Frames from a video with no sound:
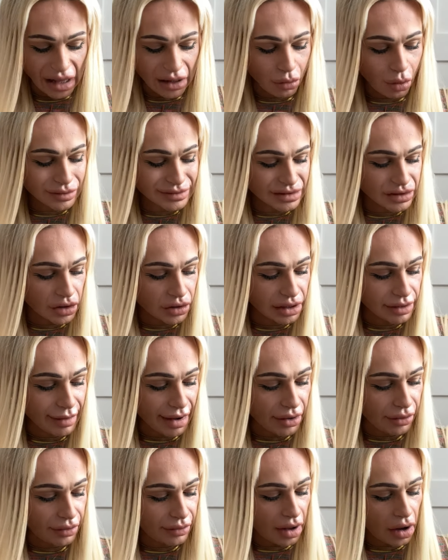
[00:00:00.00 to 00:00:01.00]
What's it talking
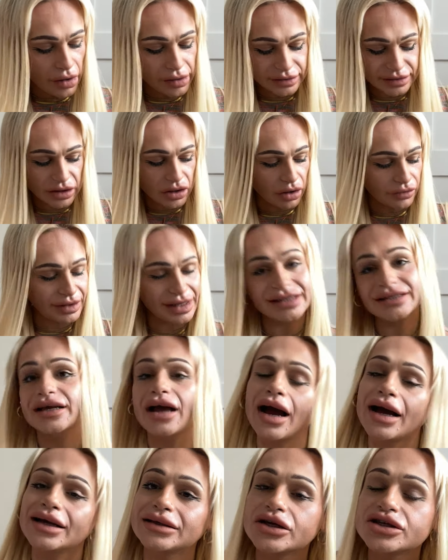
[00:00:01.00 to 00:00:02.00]
about? I also got these
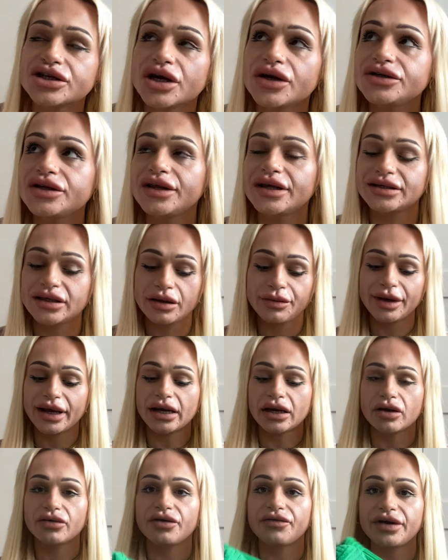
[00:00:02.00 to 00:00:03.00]
guys. I showed you these in the
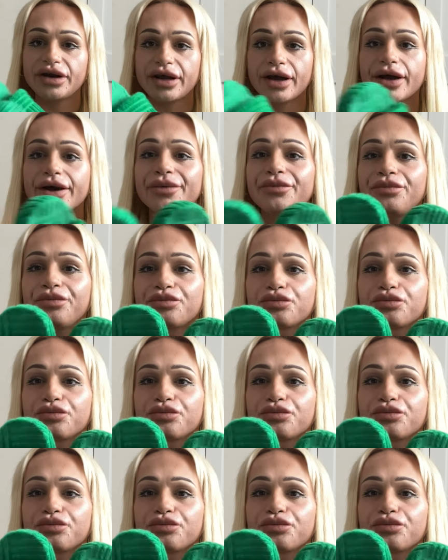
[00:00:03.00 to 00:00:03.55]
beginning of the video.